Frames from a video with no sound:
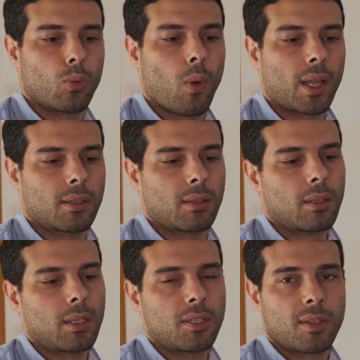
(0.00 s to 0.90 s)
One
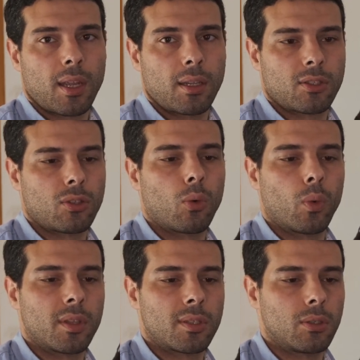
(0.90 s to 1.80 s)
is that it's not
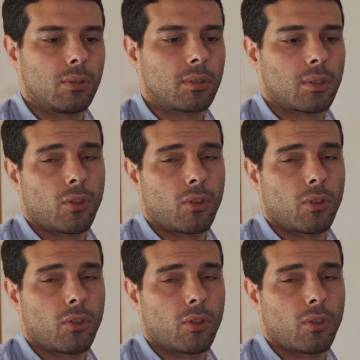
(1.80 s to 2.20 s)
weather sealed,